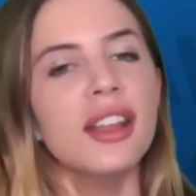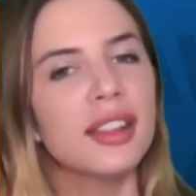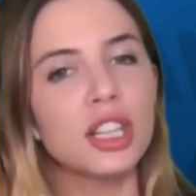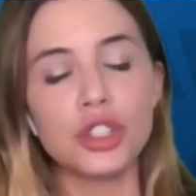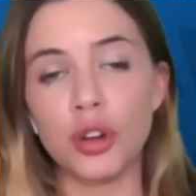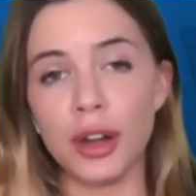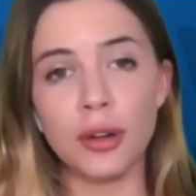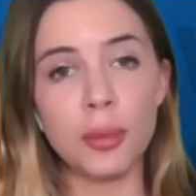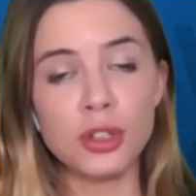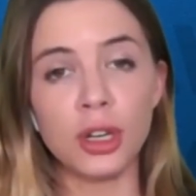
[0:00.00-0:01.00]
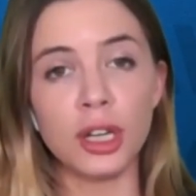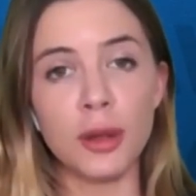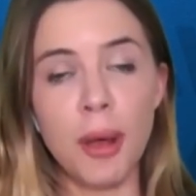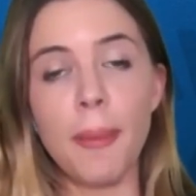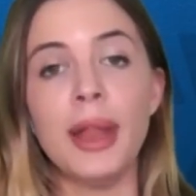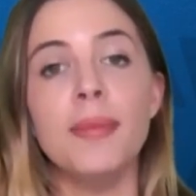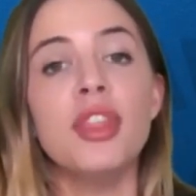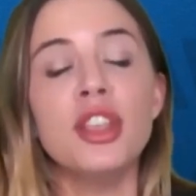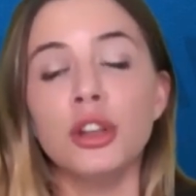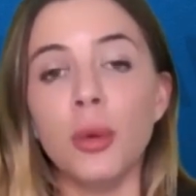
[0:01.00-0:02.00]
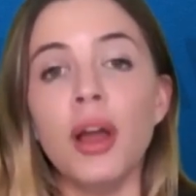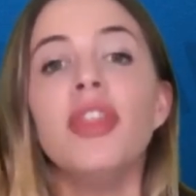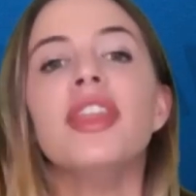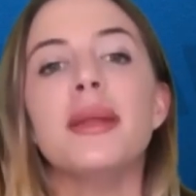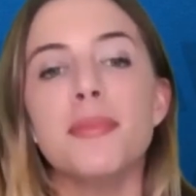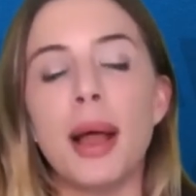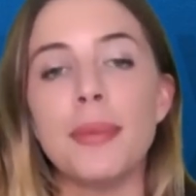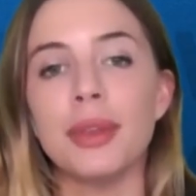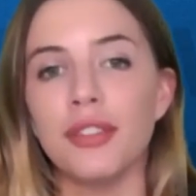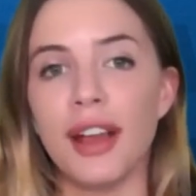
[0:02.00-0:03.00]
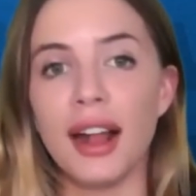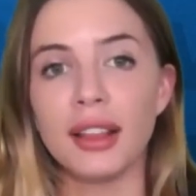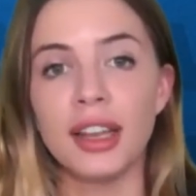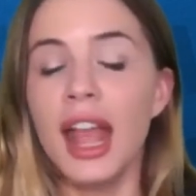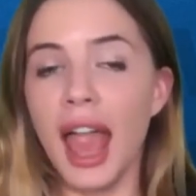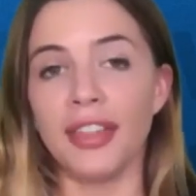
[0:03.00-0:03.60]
These trade rumors are going to come up, and you know what? They might be valid.